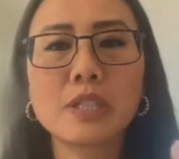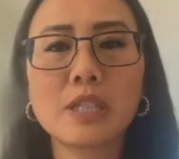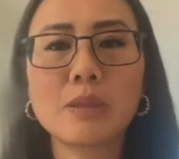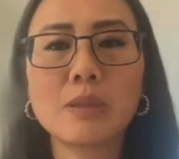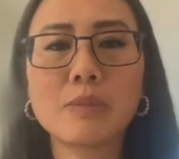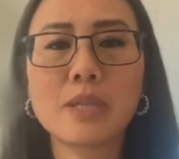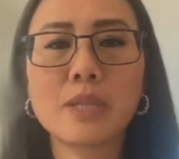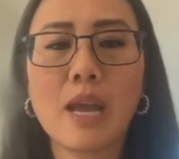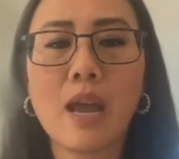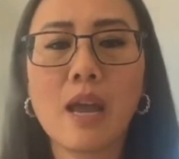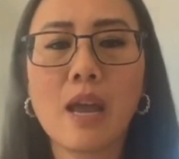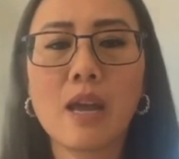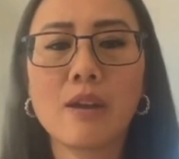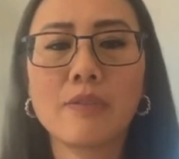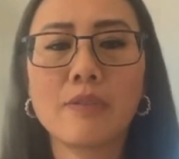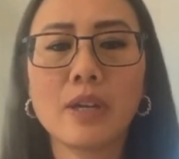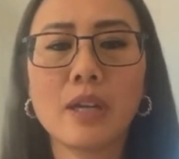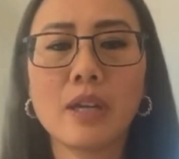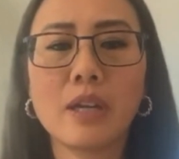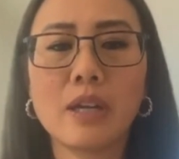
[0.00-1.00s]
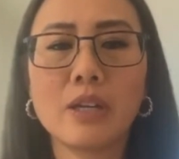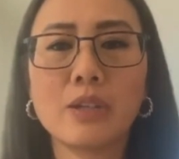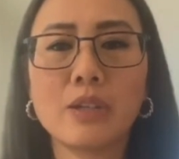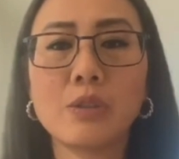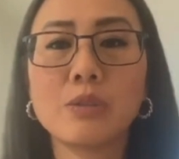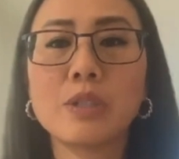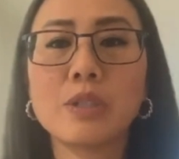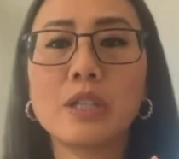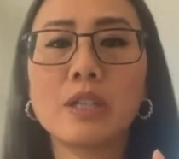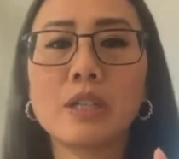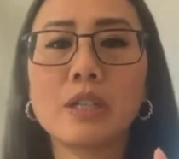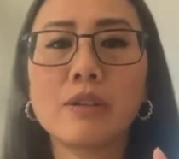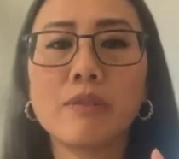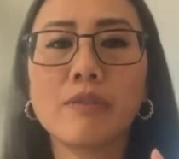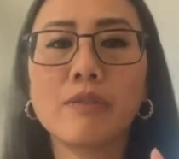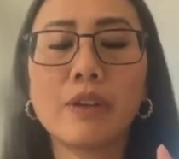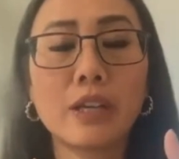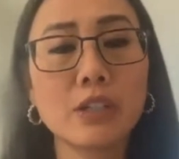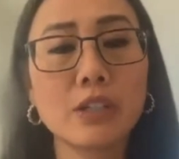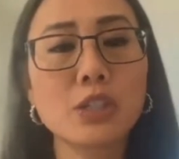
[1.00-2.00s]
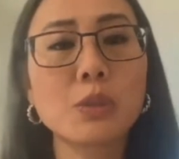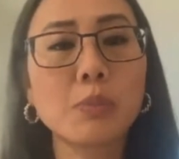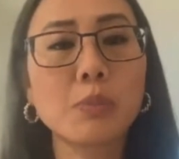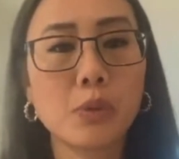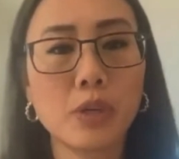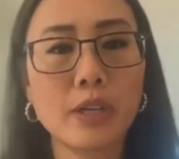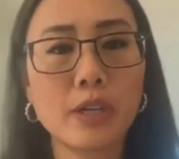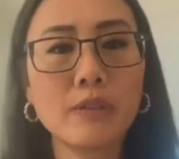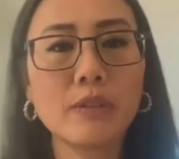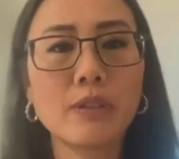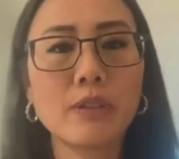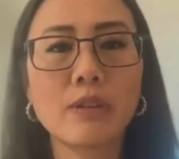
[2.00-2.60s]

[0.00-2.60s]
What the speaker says: teams have a unique vantage point.